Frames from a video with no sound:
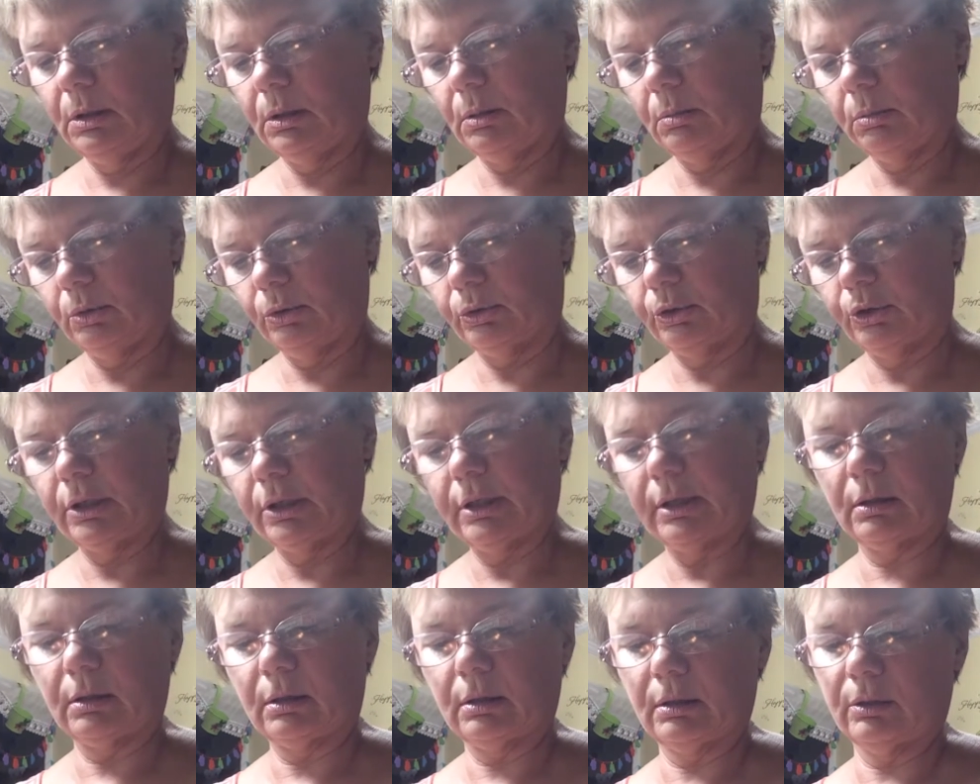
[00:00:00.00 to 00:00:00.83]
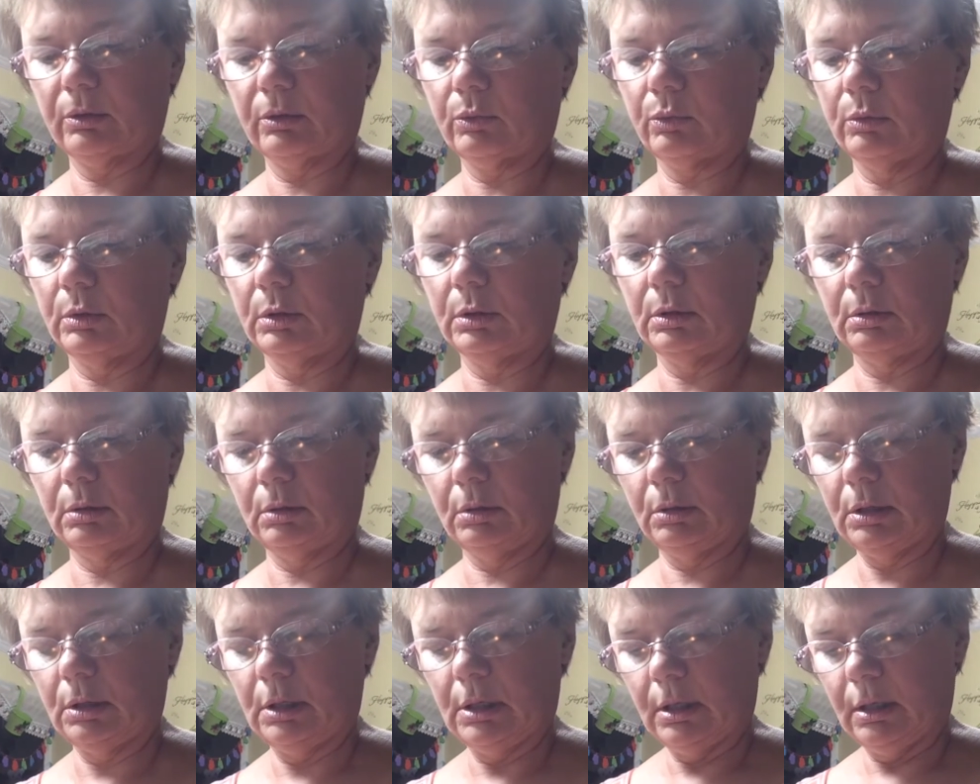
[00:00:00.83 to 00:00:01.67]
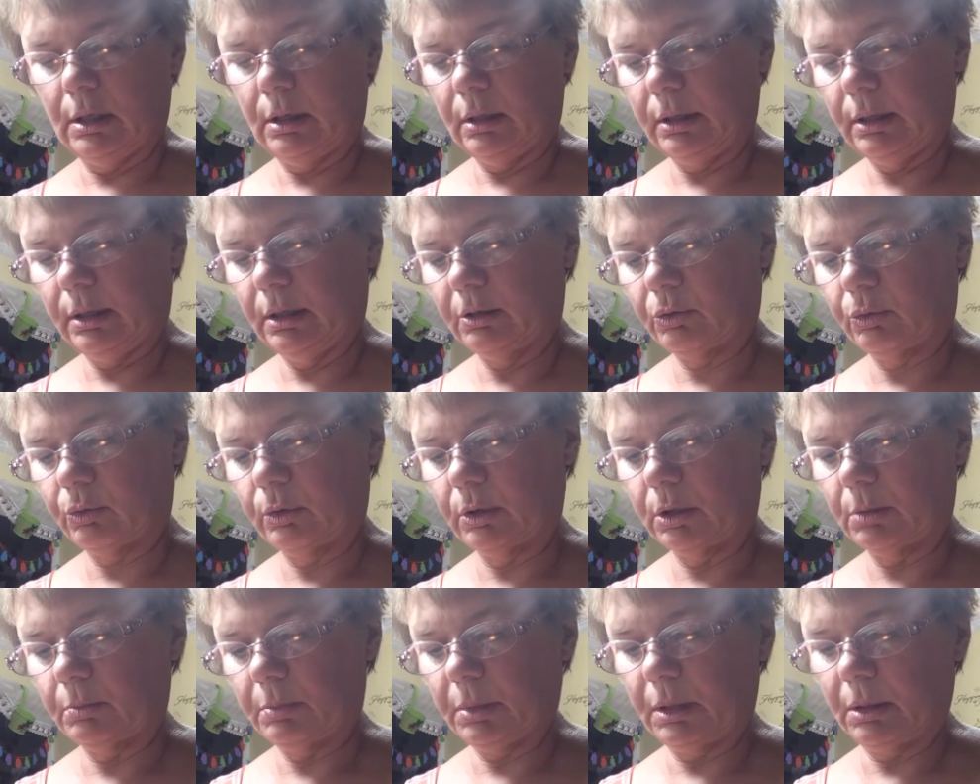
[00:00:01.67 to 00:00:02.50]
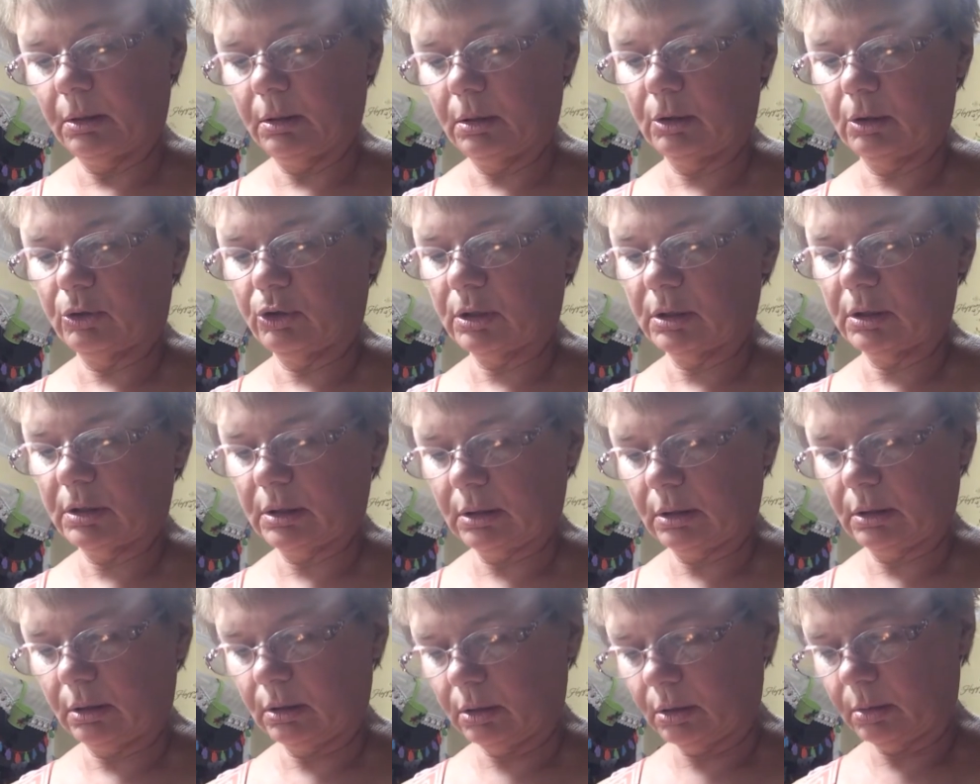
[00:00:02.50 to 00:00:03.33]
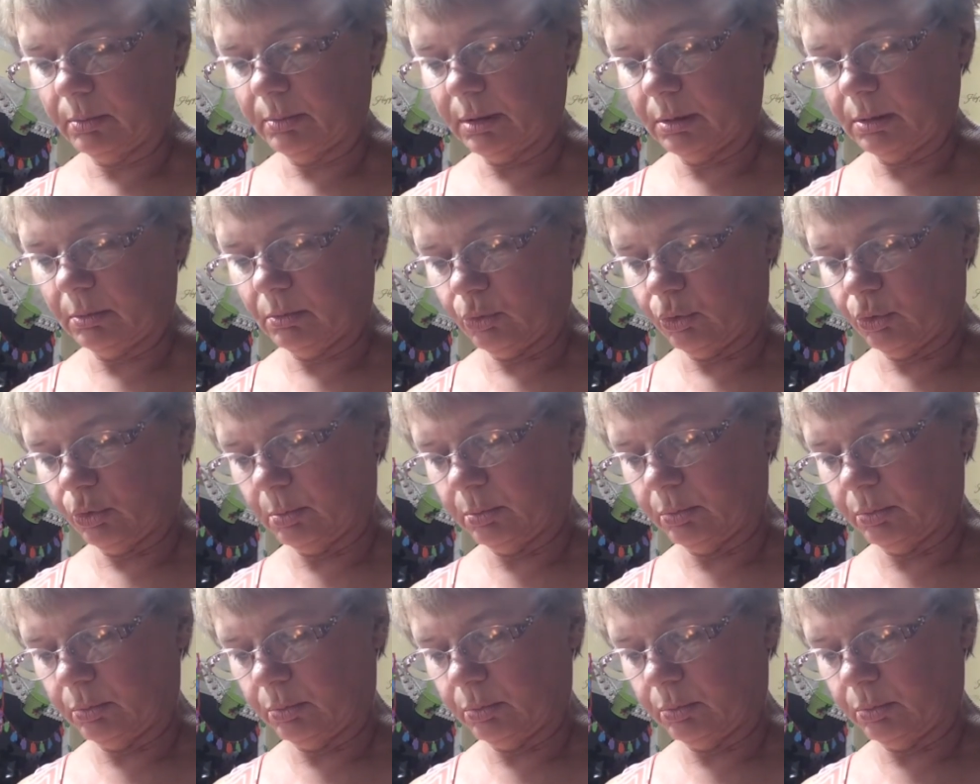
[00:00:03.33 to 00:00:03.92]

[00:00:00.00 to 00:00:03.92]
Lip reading: We'll check this one. This one could be just a little bit more